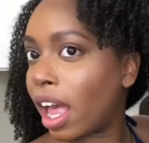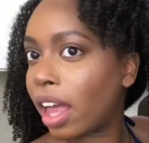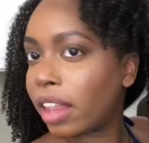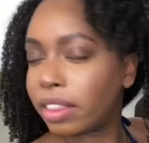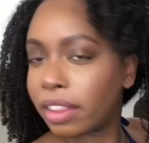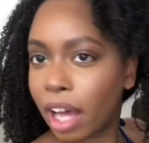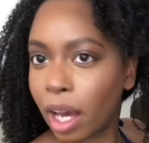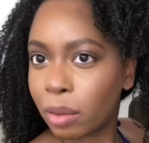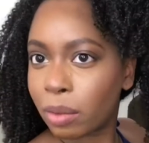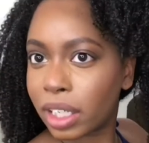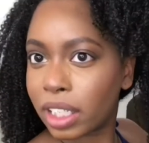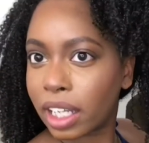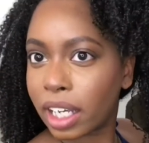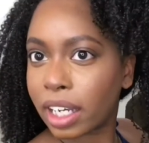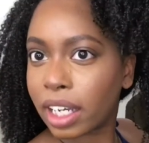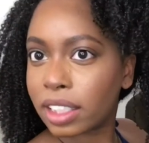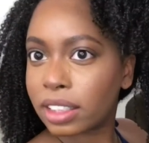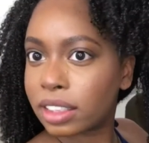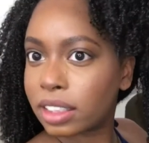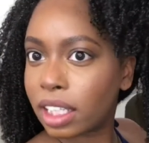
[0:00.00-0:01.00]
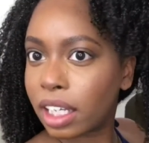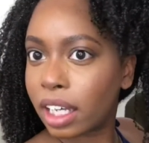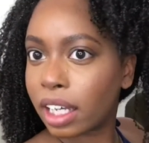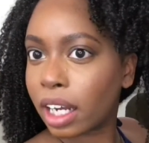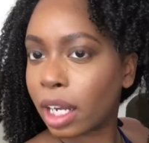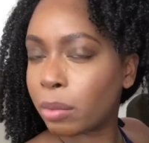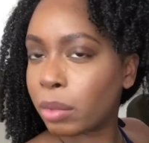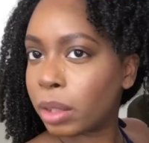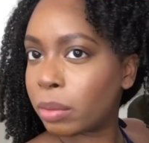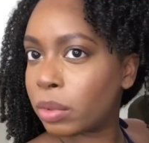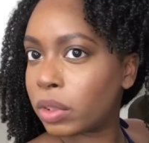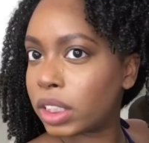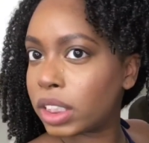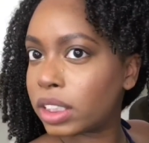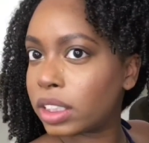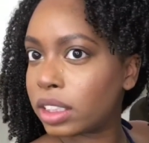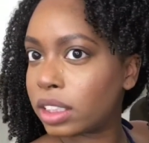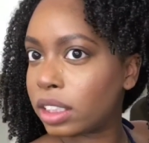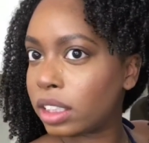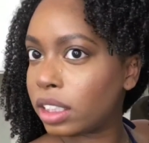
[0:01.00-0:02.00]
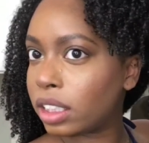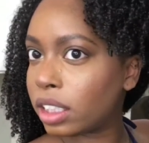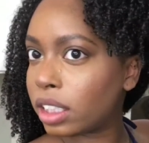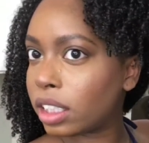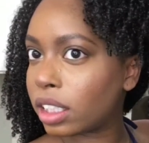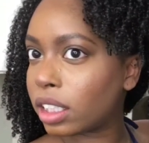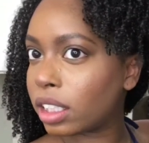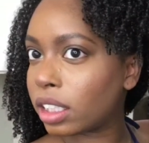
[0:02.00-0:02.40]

And that way, like I said, I'm able to see